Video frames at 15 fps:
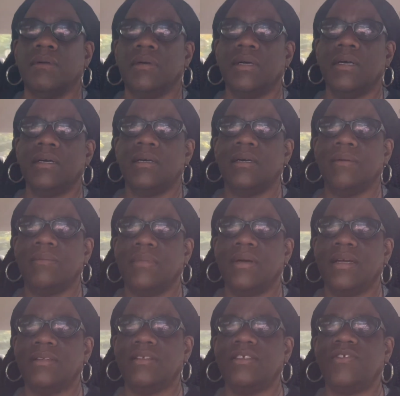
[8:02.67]
um,
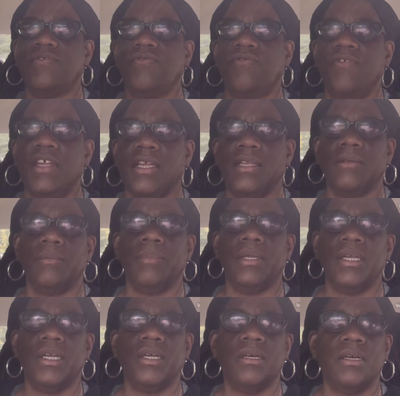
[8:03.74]
I just figured it'd be
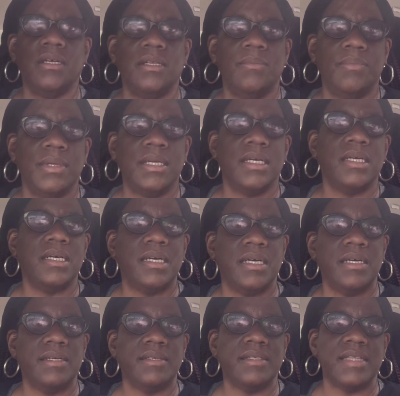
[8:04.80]
good
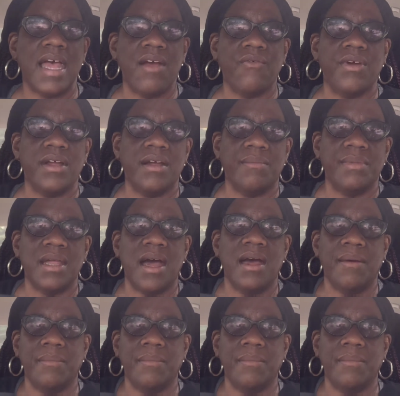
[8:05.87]
because that way I'm not